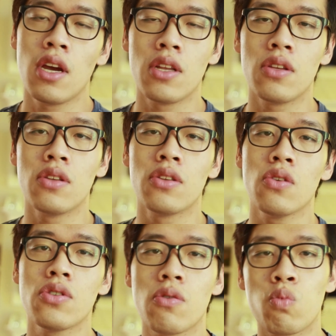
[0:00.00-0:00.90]
And
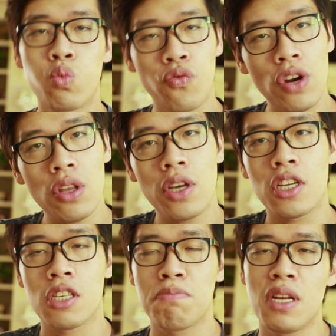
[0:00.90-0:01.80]
those are fairly
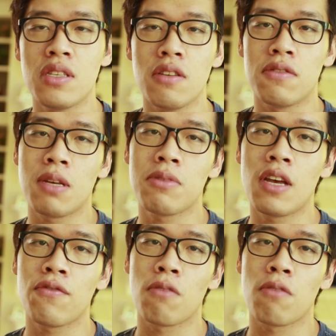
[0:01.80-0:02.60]
expensive sometimes